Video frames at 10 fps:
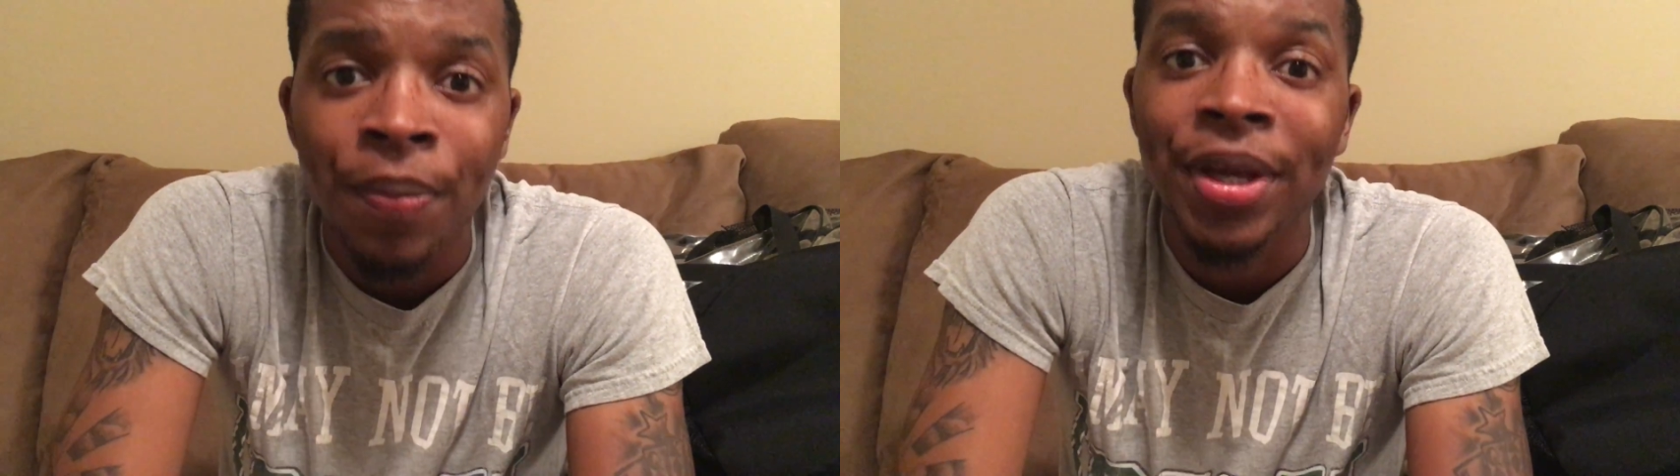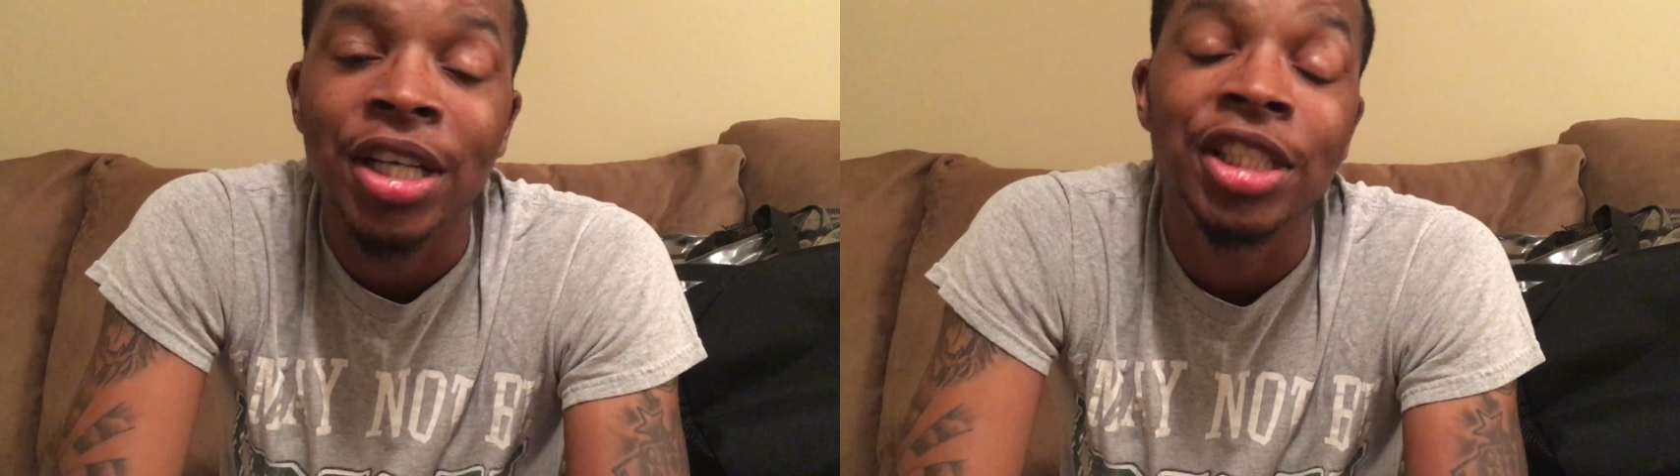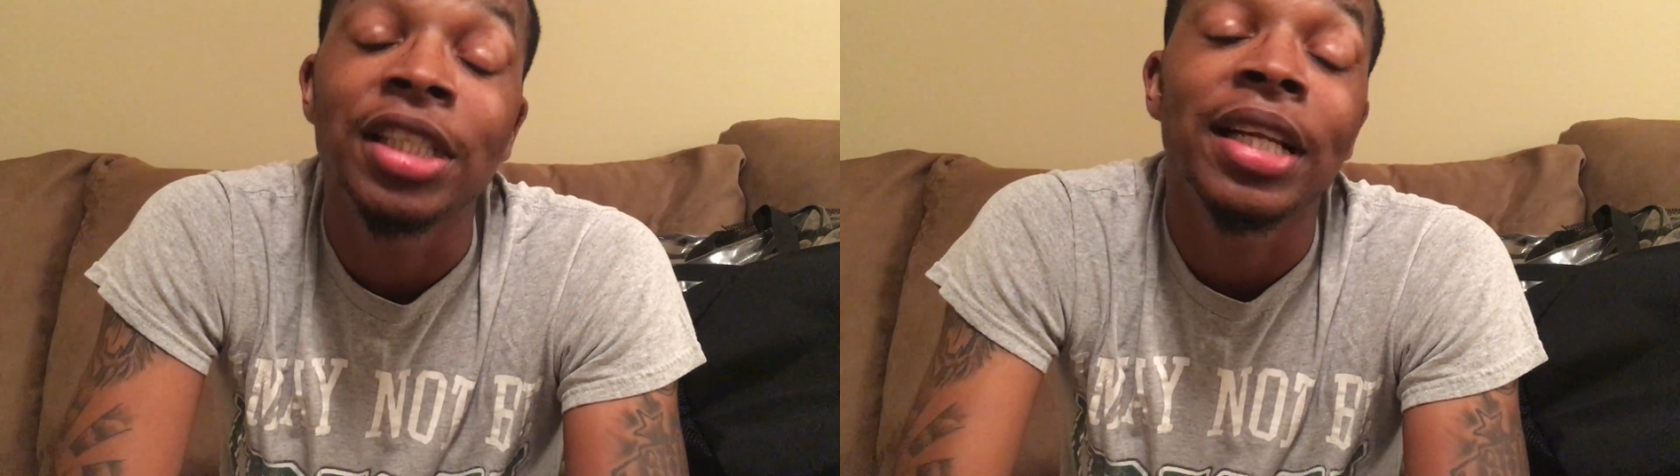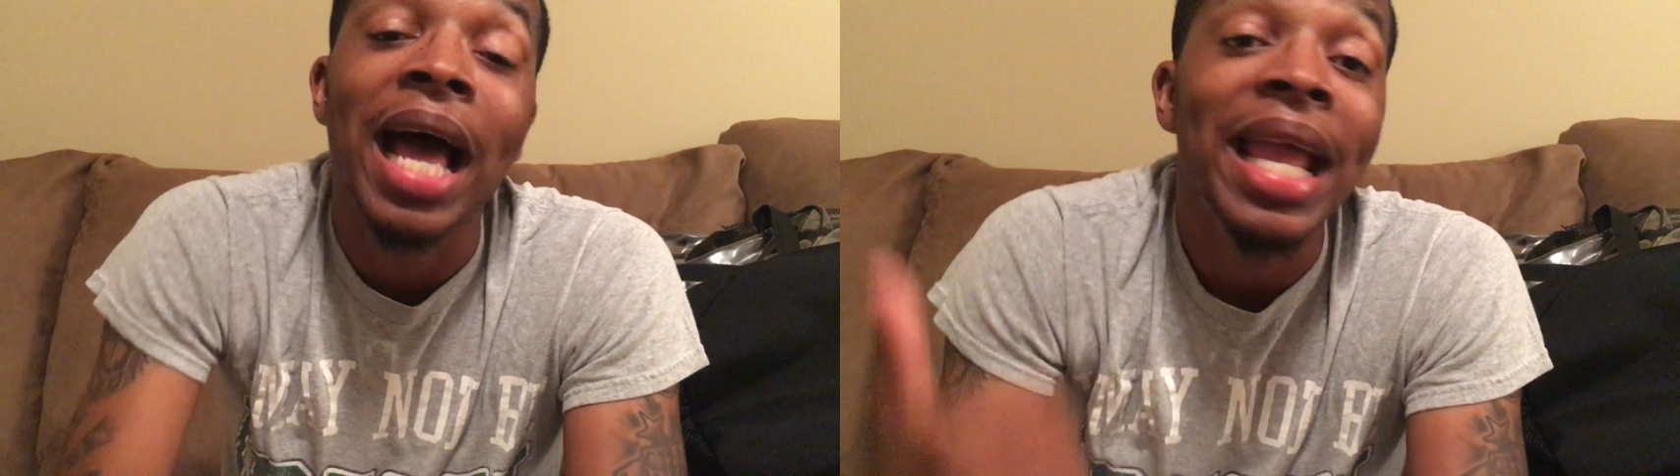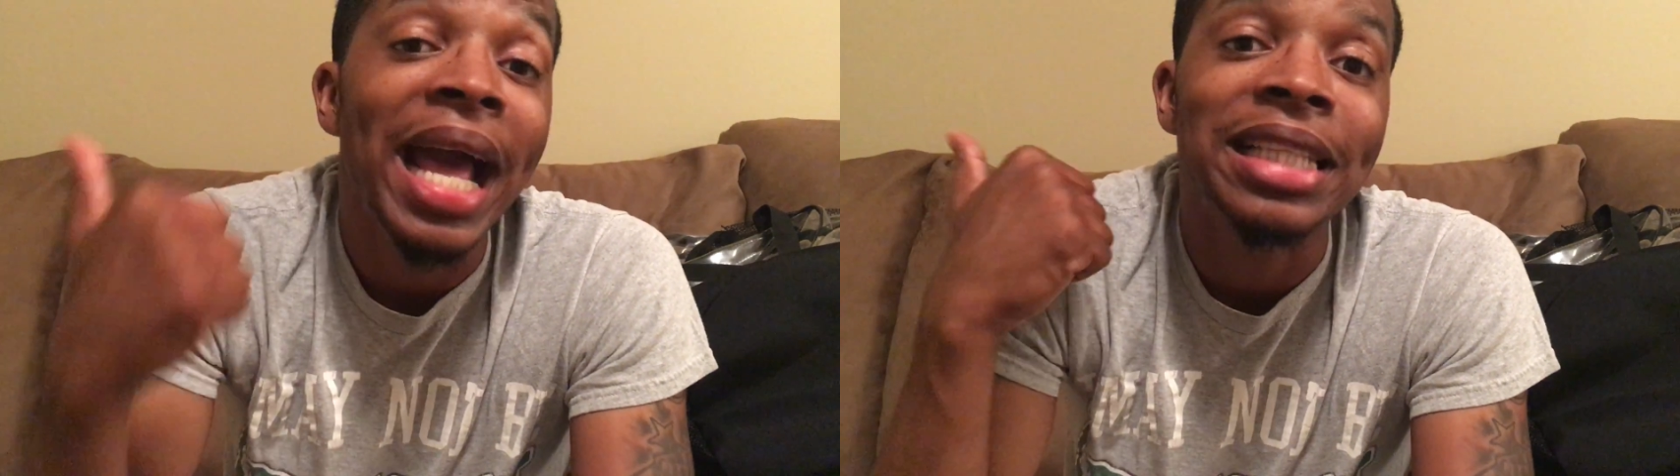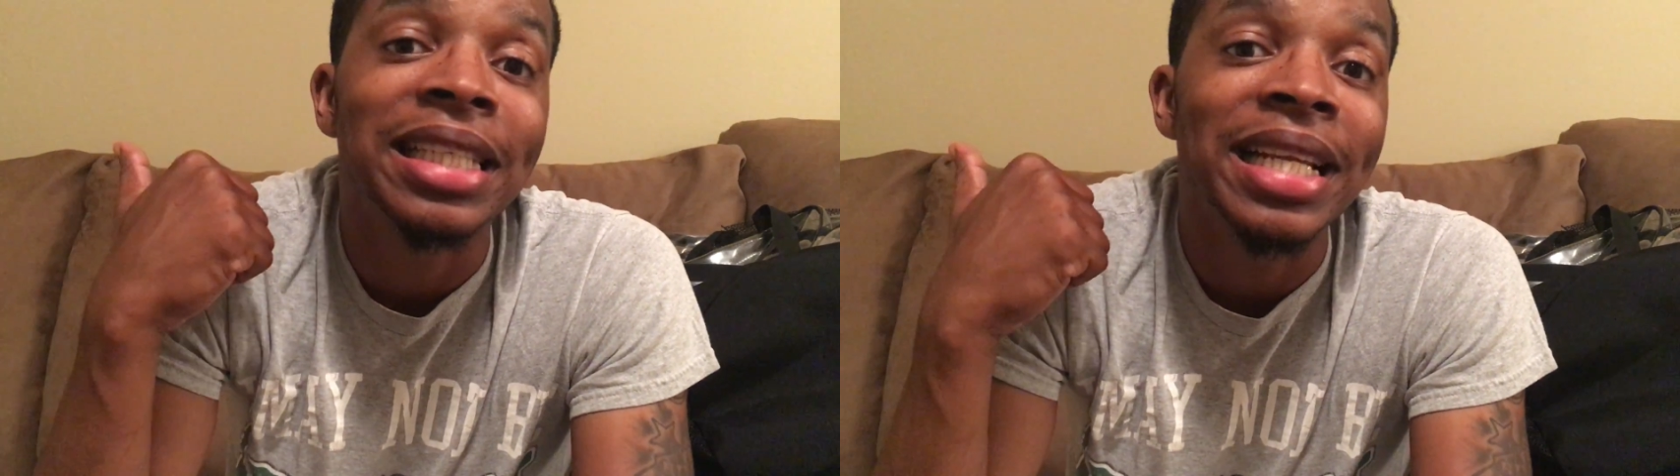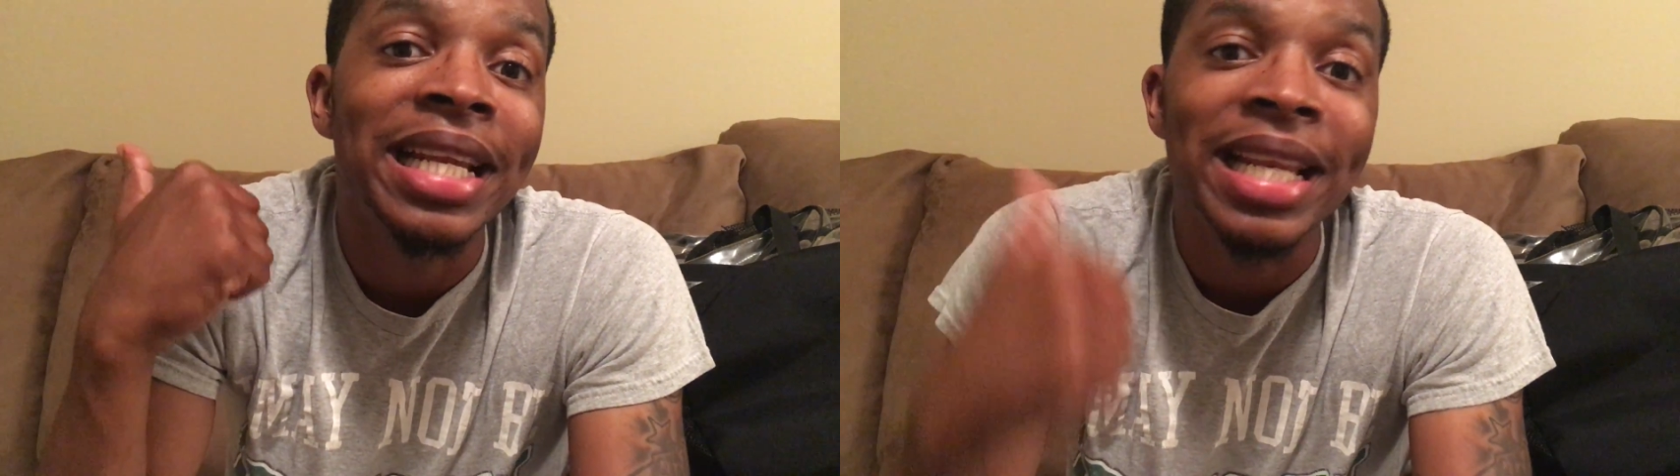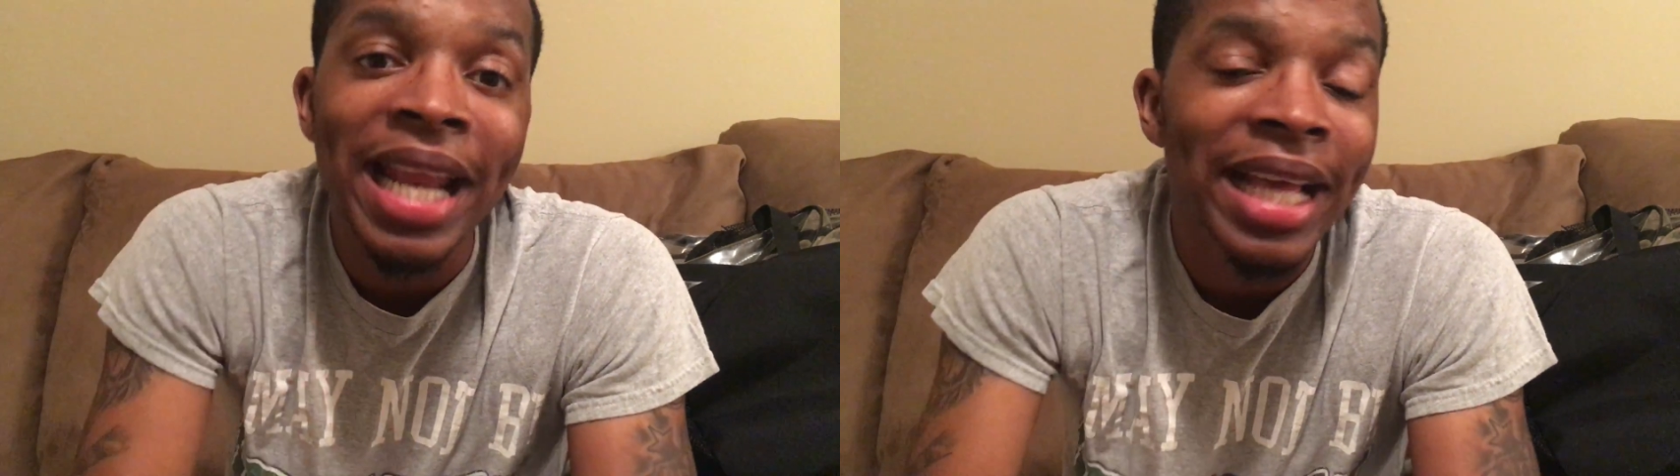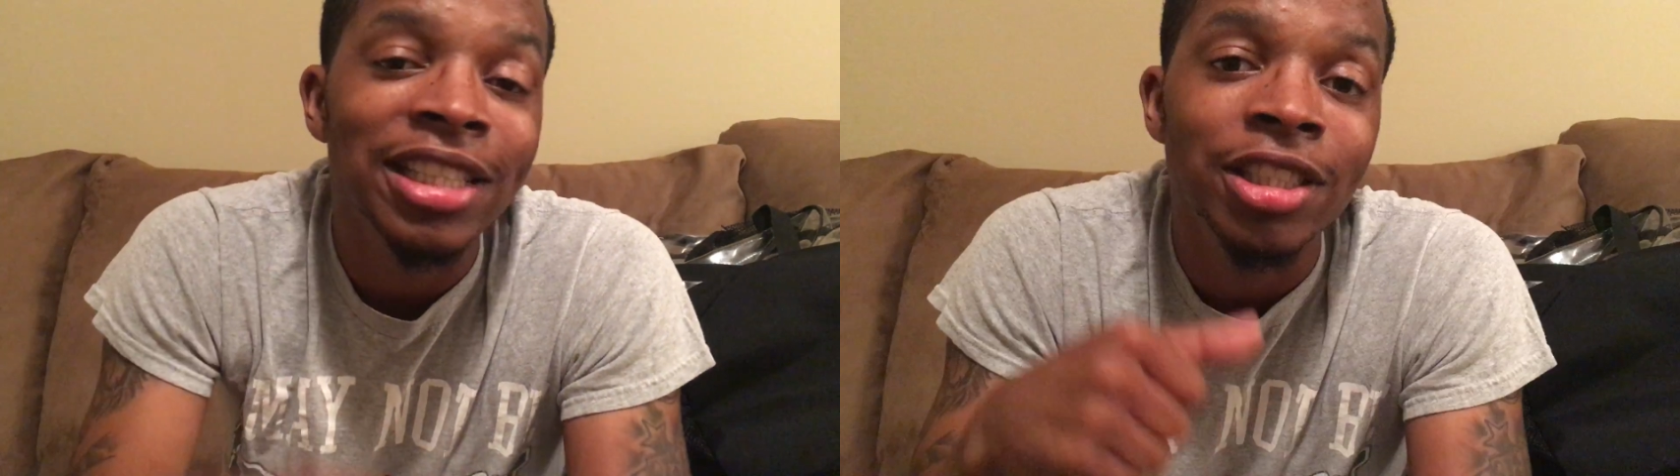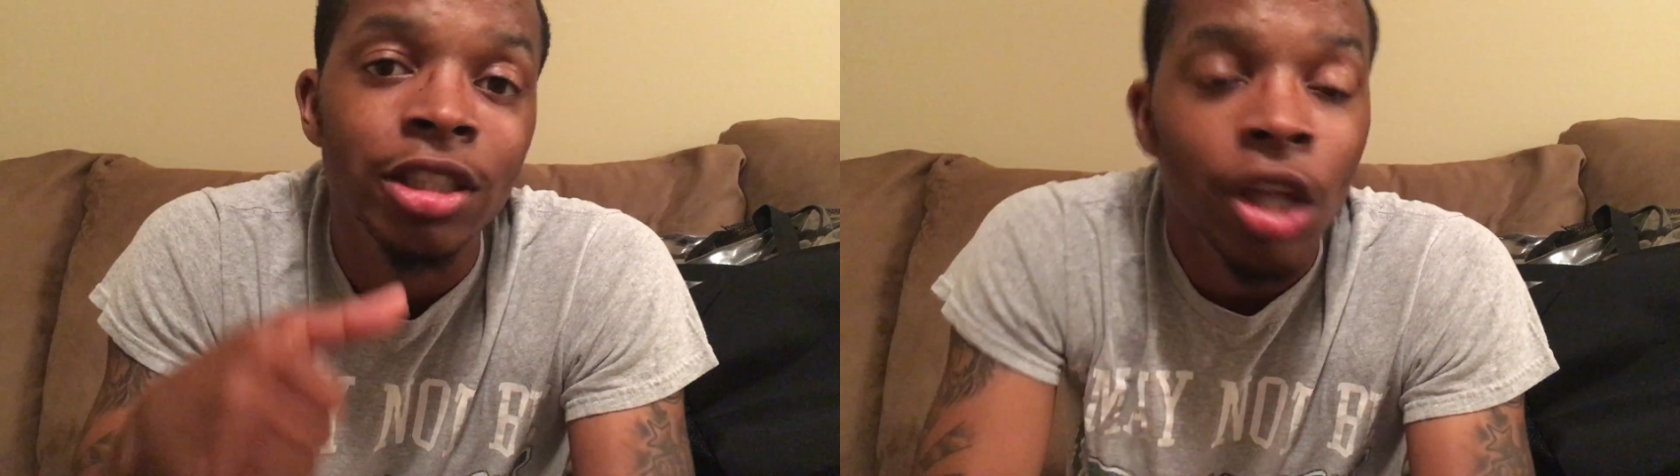because shit, I got to
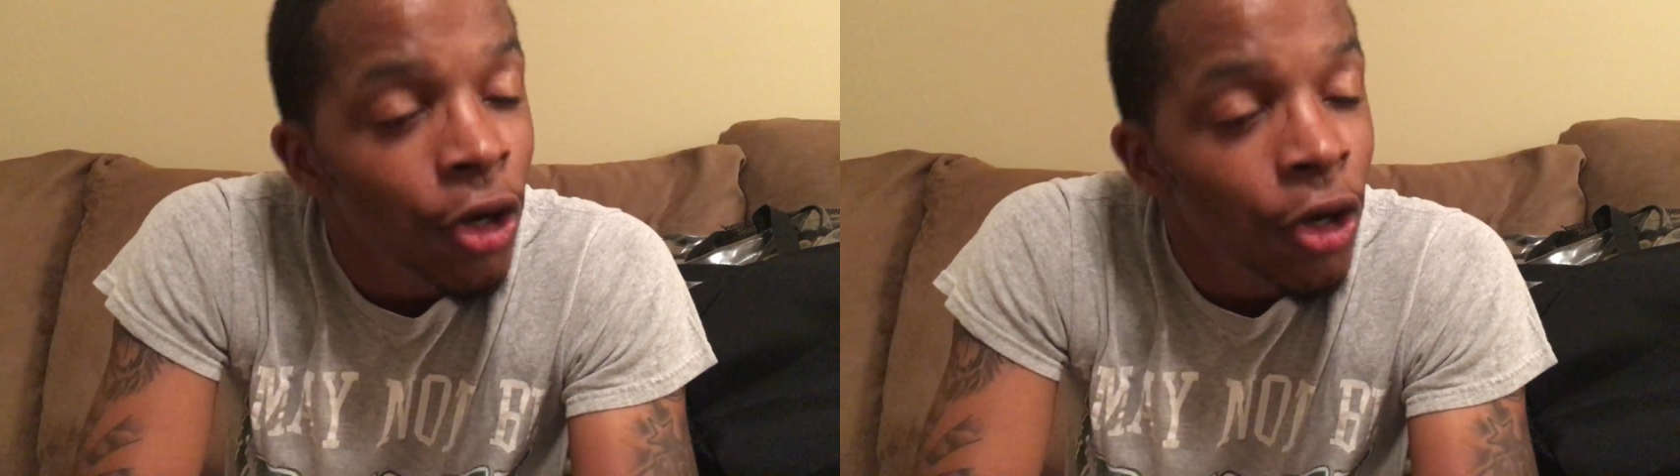next